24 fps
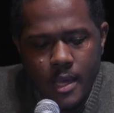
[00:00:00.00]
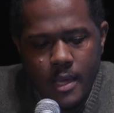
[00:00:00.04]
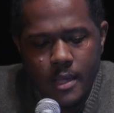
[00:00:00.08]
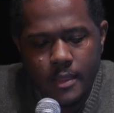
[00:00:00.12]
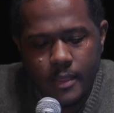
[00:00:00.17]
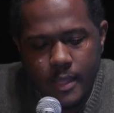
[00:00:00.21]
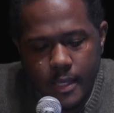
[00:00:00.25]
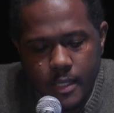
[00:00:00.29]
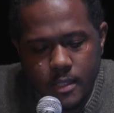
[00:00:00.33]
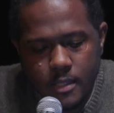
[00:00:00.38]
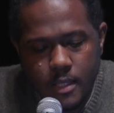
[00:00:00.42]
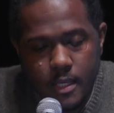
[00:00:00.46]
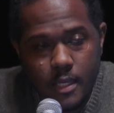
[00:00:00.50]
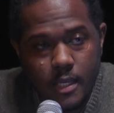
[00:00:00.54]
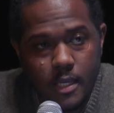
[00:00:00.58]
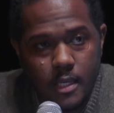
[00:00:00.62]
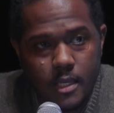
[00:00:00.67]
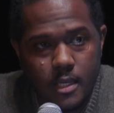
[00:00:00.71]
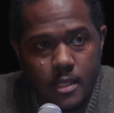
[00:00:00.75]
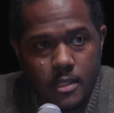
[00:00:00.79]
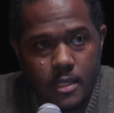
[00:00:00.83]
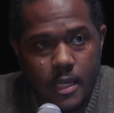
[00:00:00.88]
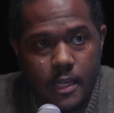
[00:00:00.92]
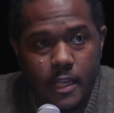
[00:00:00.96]
This
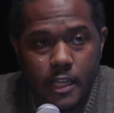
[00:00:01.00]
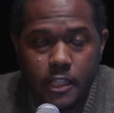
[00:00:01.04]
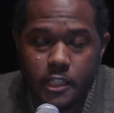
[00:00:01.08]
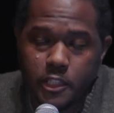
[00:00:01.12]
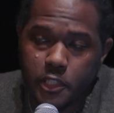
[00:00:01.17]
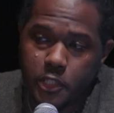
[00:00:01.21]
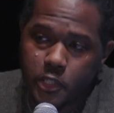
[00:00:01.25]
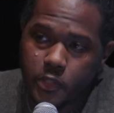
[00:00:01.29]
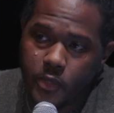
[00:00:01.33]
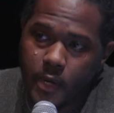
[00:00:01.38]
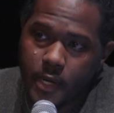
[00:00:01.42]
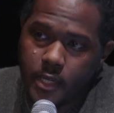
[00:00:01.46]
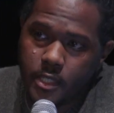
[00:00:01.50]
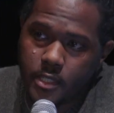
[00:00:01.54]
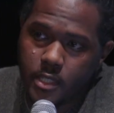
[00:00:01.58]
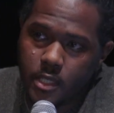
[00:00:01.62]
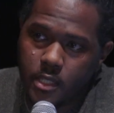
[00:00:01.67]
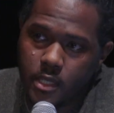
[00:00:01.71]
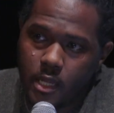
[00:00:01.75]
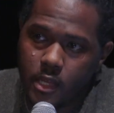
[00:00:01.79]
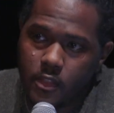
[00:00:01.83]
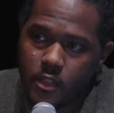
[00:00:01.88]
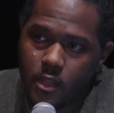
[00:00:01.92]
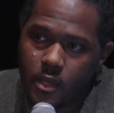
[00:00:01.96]
is an
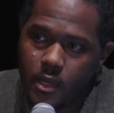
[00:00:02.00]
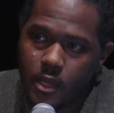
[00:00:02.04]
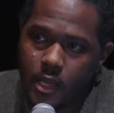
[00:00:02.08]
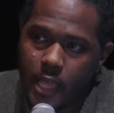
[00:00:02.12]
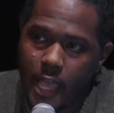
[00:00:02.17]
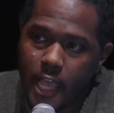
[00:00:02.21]
illustration of the